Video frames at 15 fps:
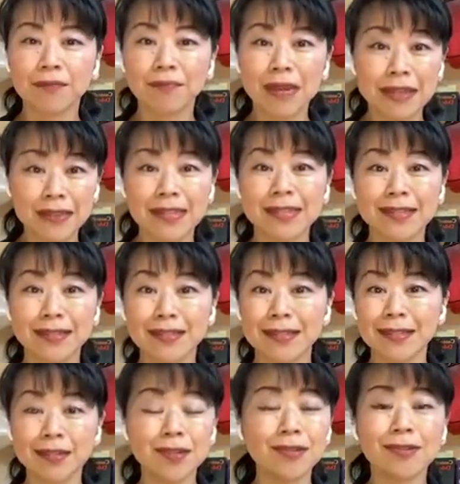By this,
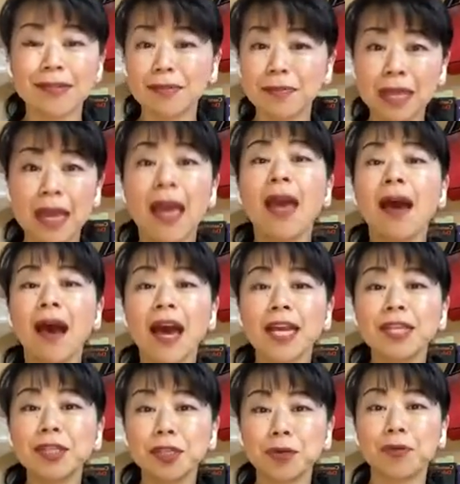you know, sometimes I
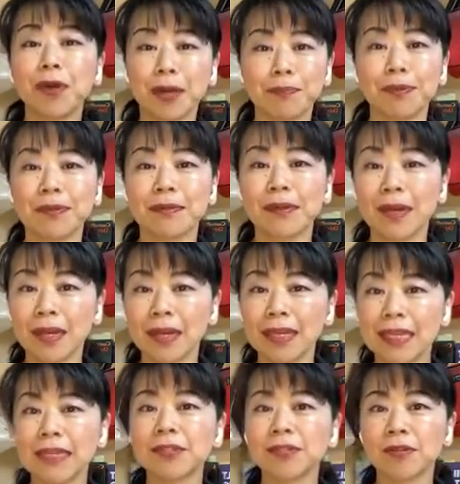show up
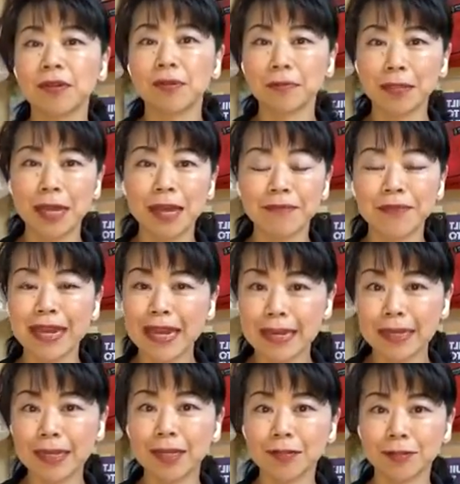Instagram Live in
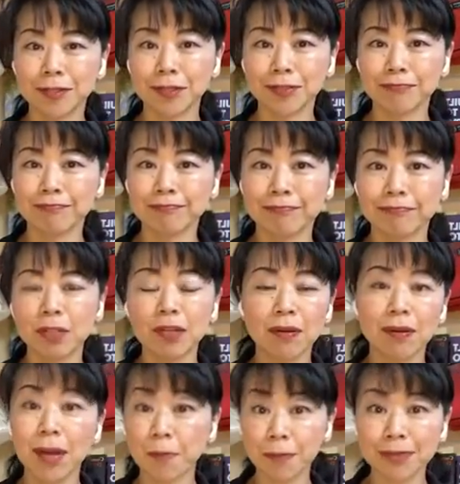English, you know,
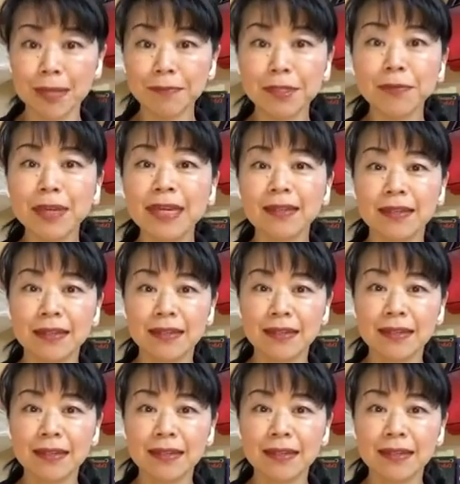a couple times a week.